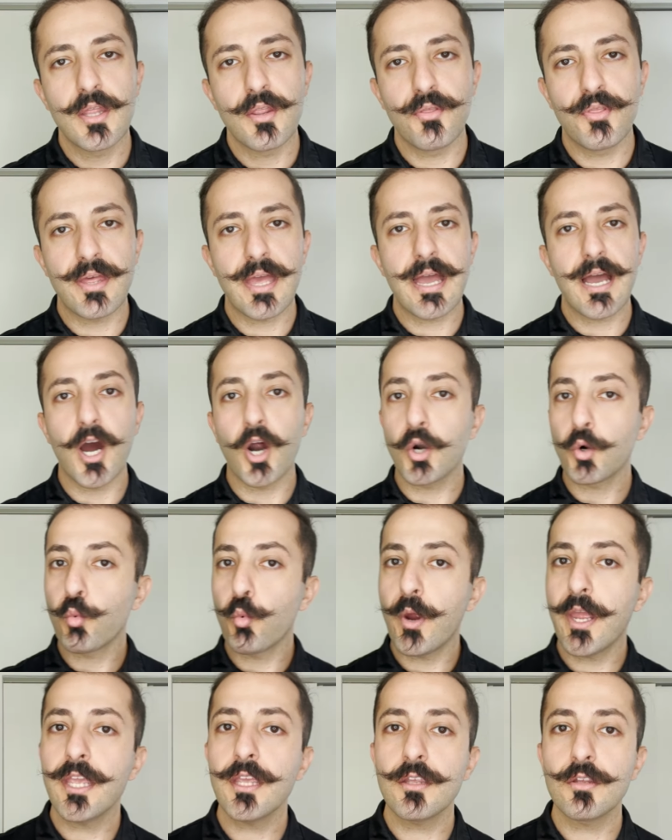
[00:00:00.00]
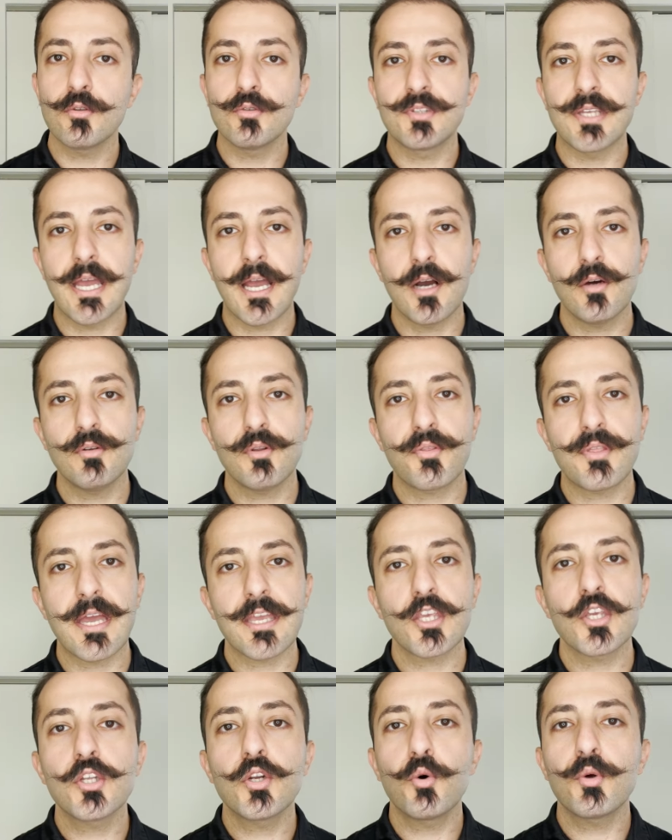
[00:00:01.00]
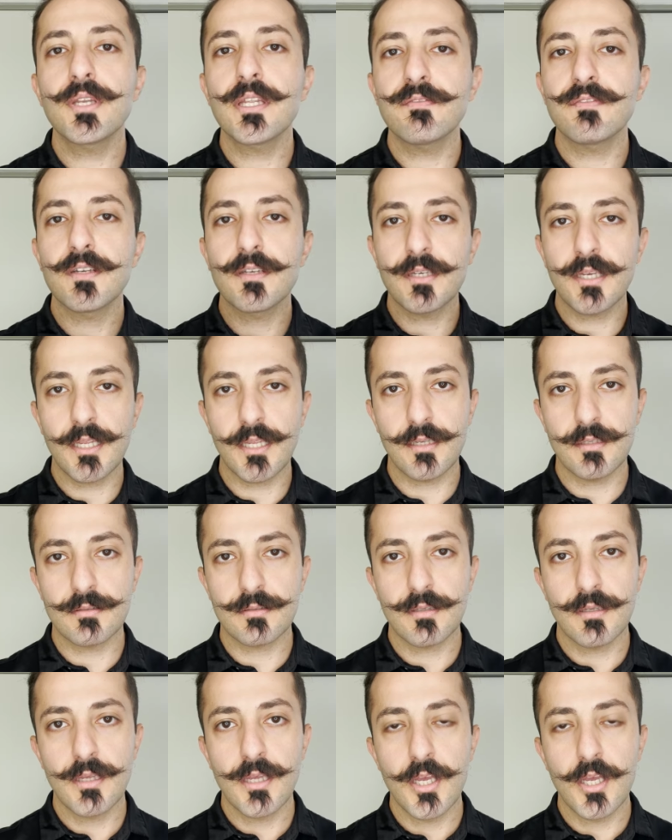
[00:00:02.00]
that are weighing you down that you don't even need.